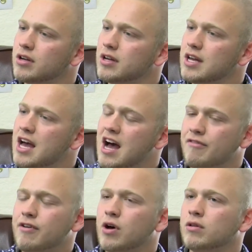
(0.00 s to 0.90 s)
6
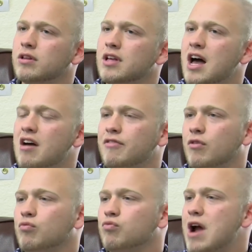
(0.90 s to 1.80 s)
years and two bouts
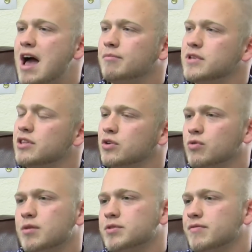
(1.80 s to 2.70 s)
of rehab later,
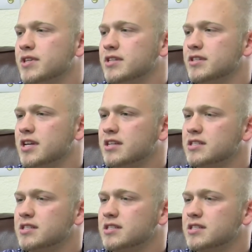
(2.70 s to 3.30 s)
he has found himself